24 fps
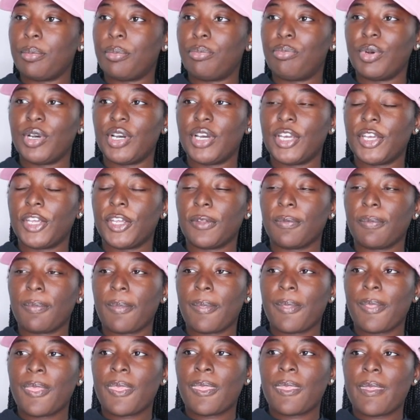but
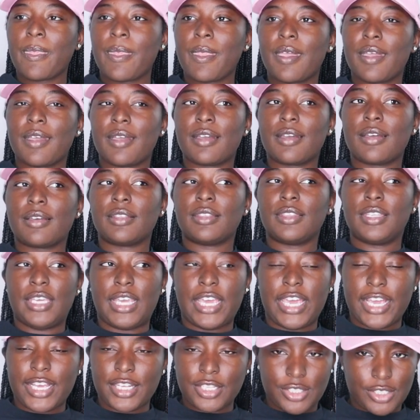the
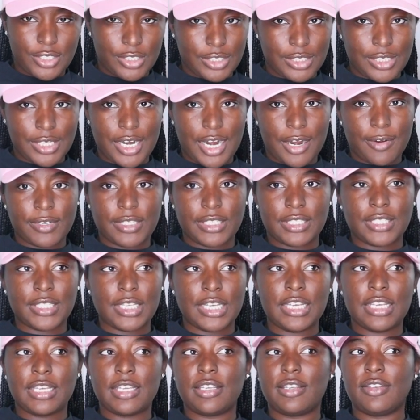answers that I
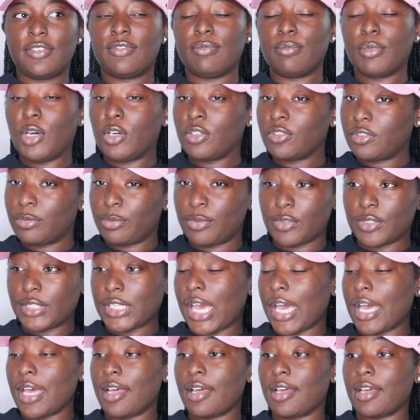received multiple
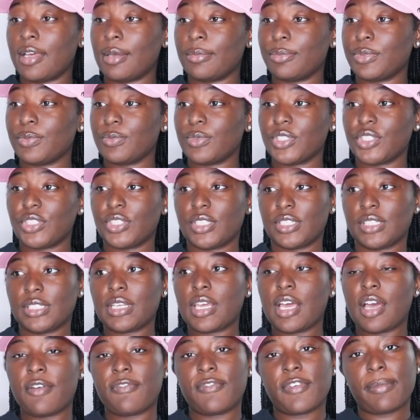times was just
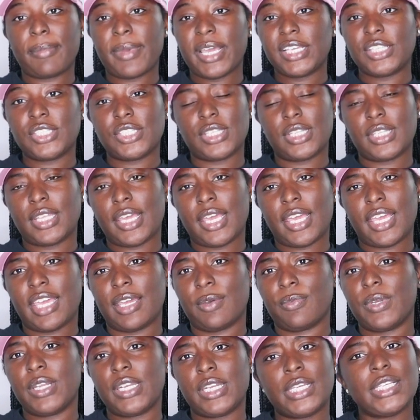confirmation that, hey,
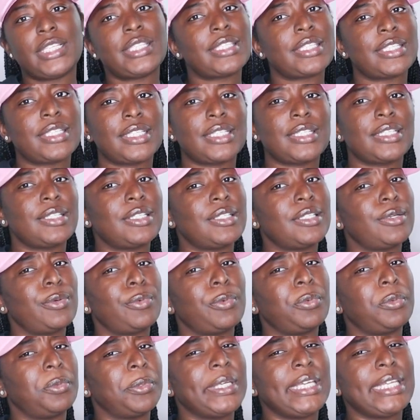we need to,
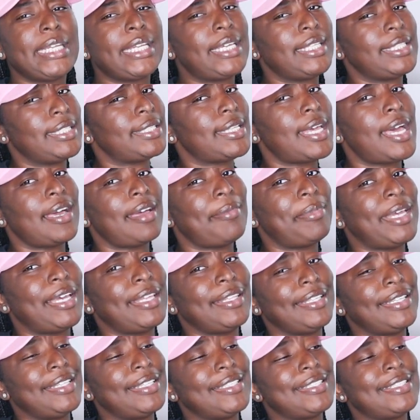we need to talk about
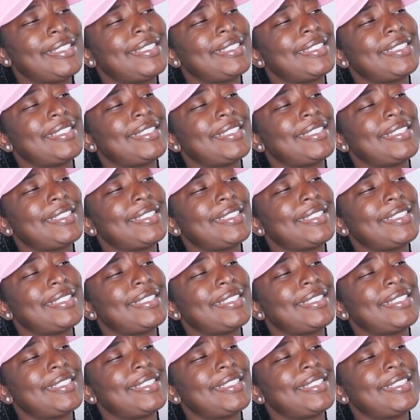this.